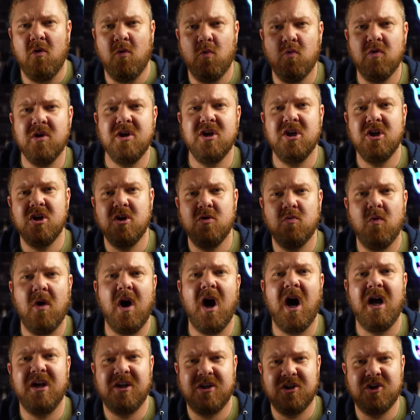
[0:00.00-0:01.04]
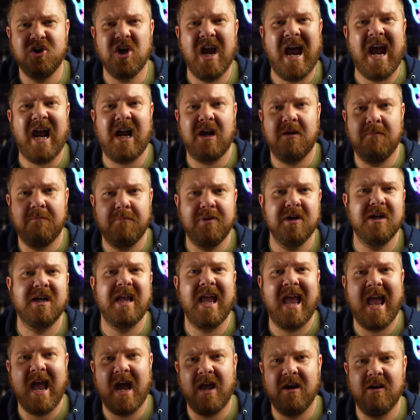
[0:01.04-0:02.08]
We want Jack
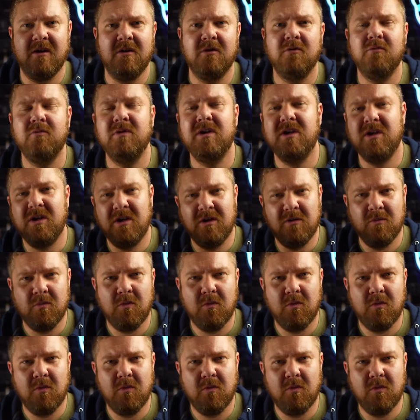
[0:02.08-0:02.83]
Pecan. We